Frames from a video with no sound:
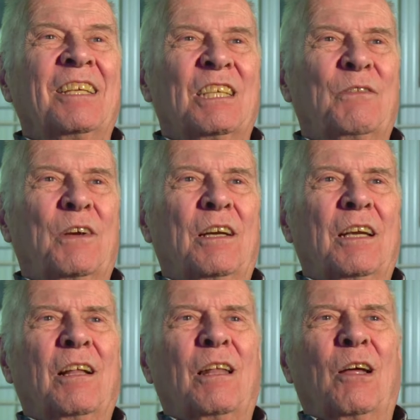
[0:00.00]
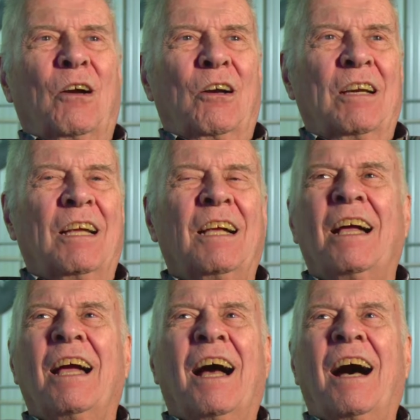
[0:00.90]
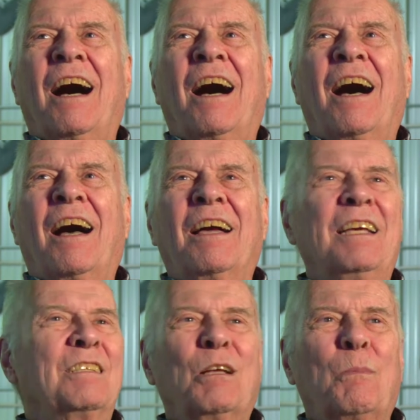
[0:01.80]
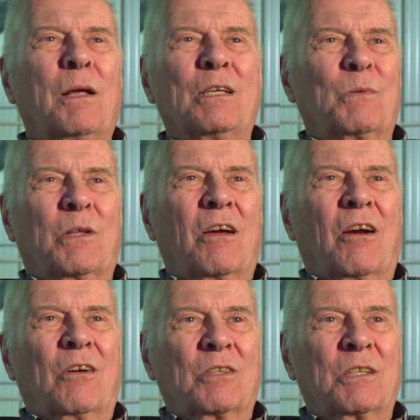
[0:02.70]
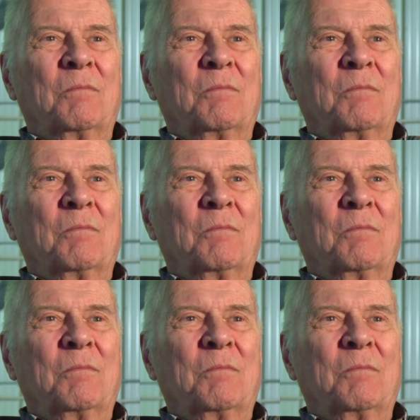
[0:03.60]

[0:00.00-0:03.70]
She figured he'll learn. He still plays with cars.